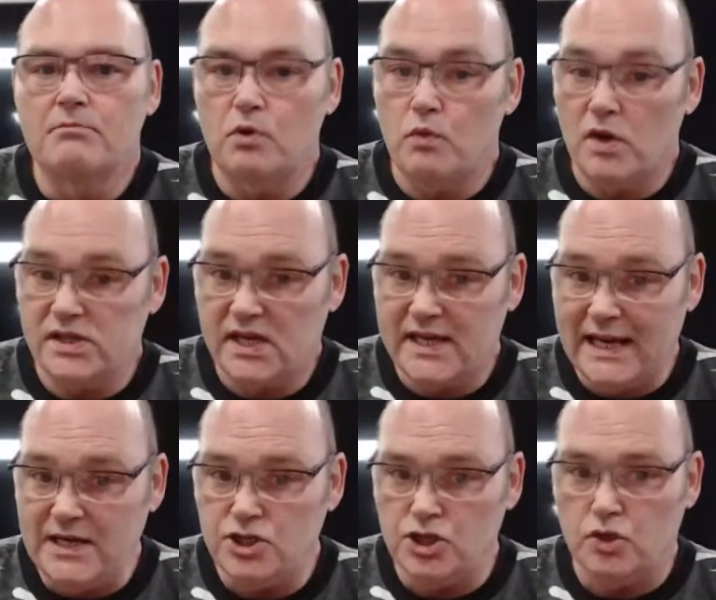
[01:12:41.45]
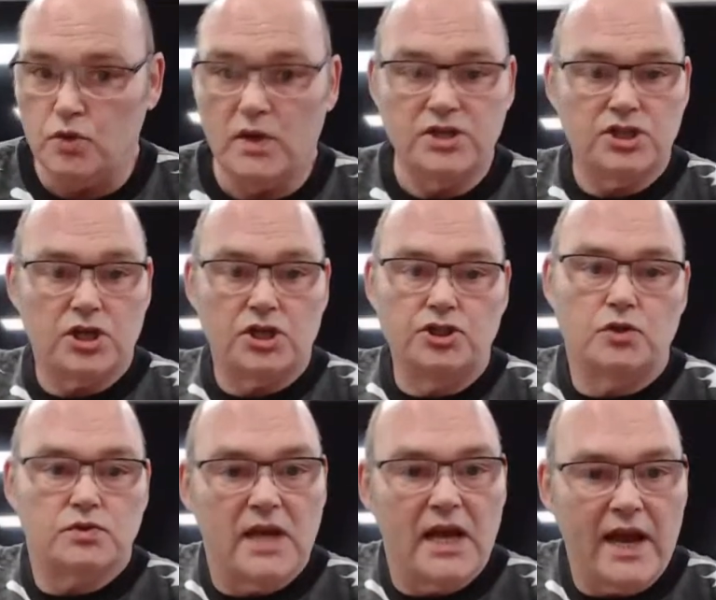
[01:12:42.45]
But what you can do is you can
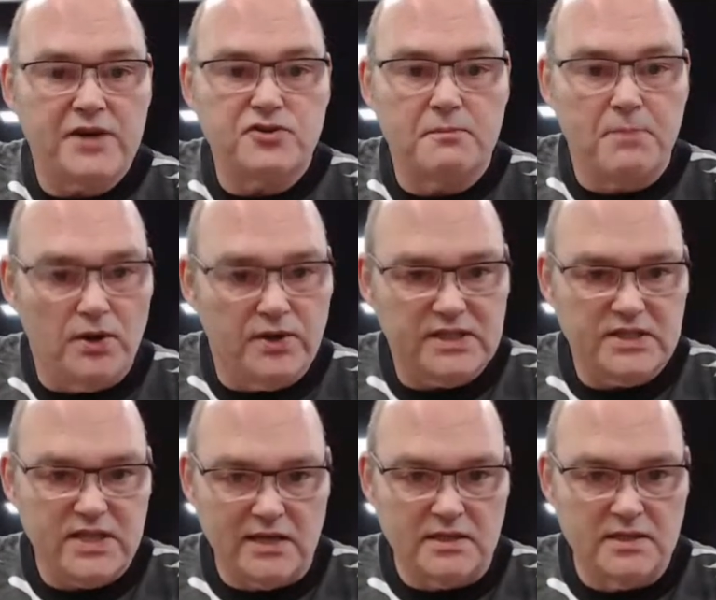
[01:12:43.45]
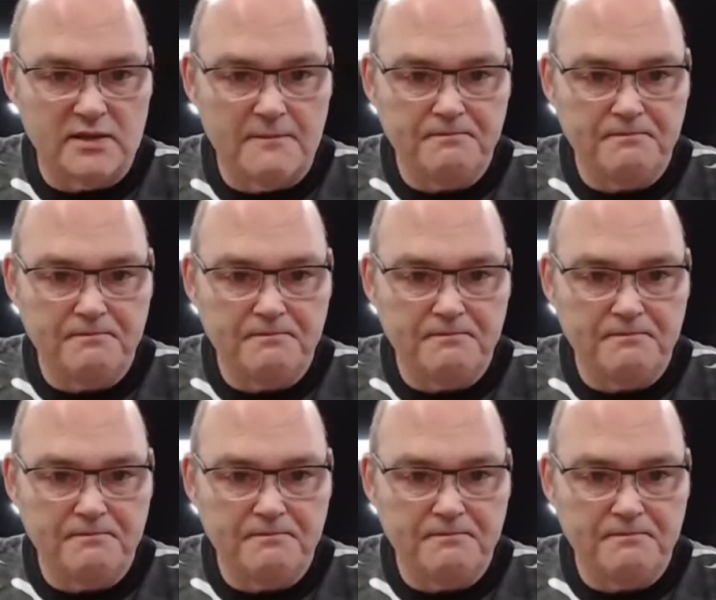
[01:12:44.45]
use a hydroponics tent.